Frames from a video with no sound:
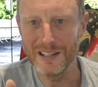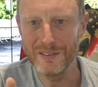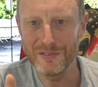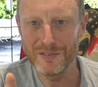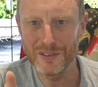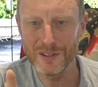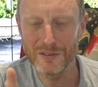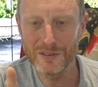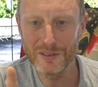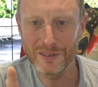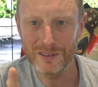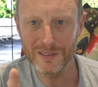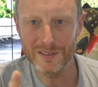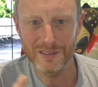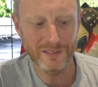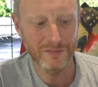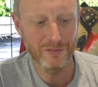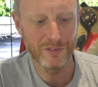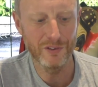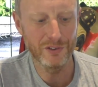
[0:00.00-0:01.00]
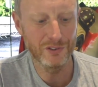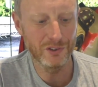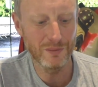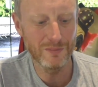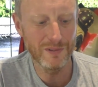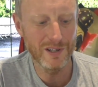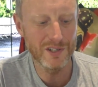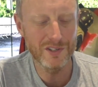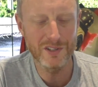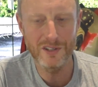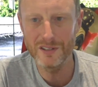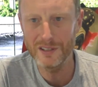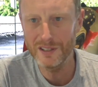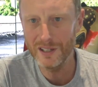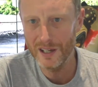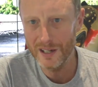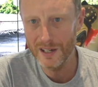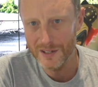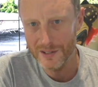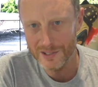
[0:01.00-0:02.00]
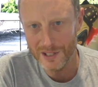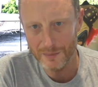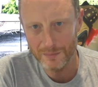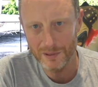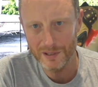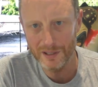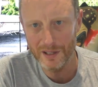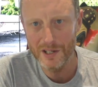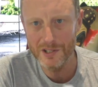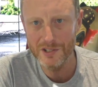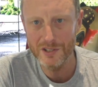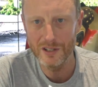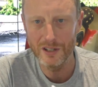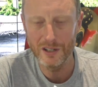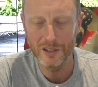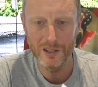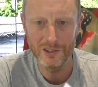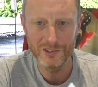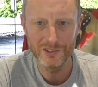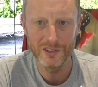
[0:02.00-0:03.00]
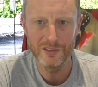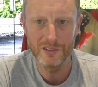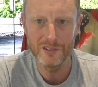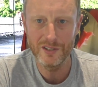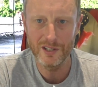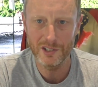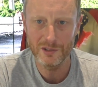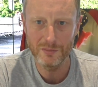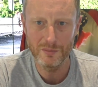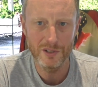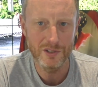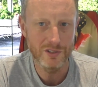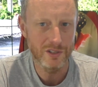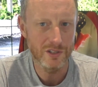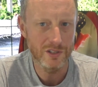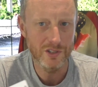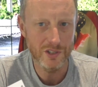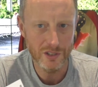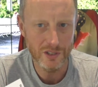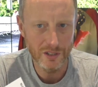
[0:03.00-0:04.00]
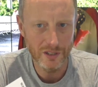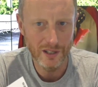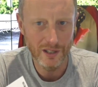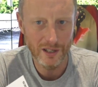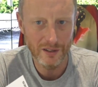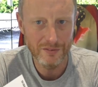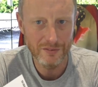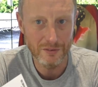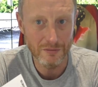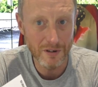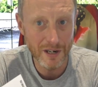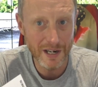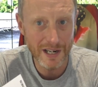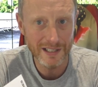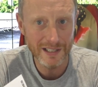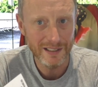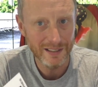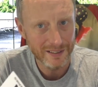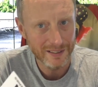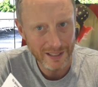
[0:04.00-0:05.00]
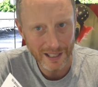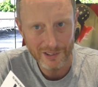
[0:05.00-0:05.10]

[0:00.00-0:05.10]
if you for some reason can't use application or send a text message, you're going to have to ring.